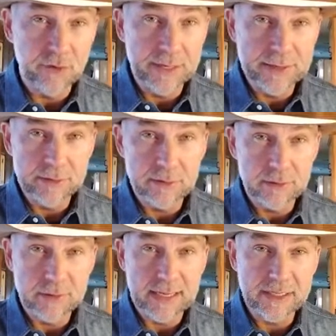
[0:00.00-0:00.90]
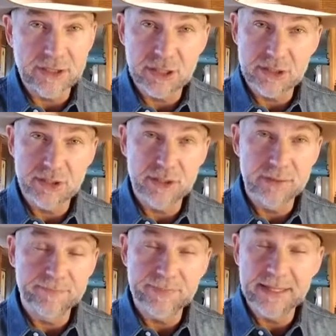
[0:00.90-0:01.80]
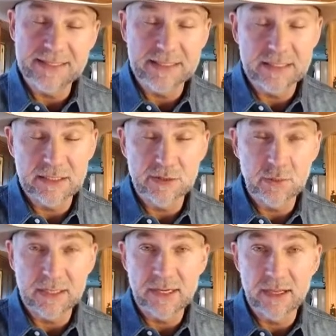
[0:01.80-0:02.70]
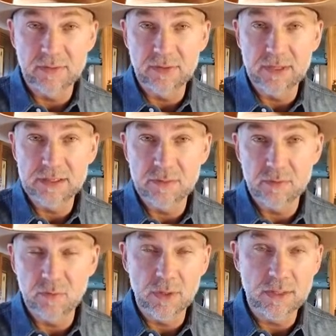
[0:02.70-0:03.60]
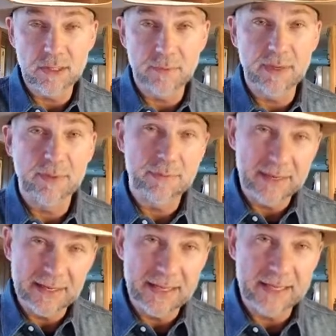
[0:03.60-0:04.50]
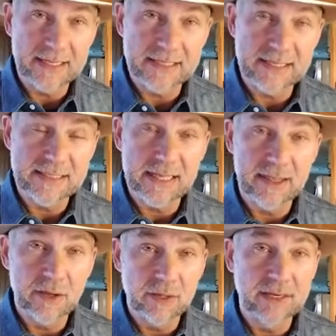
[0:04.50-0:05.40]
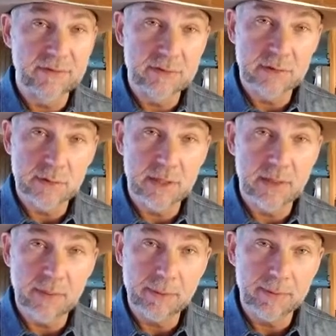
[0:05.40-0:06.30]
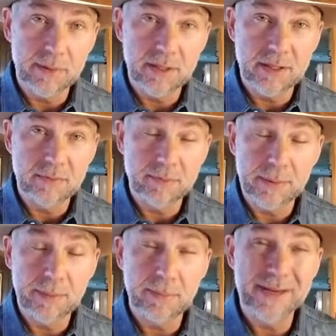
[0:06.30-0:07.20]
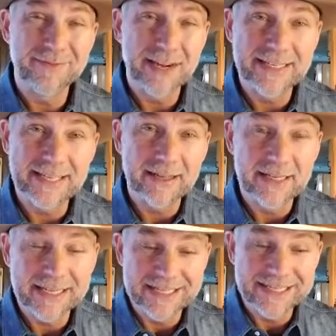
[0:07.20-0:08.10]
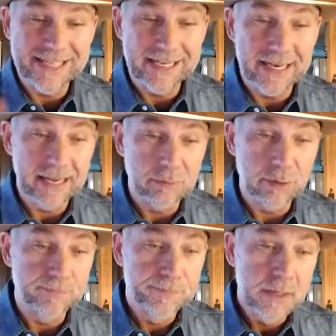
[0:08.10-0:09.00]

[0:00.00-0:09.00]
internal digestion. That's the easiest way to cover this one topic. But as I said, the only difference between the peppermint and the peppermint vitality is the label.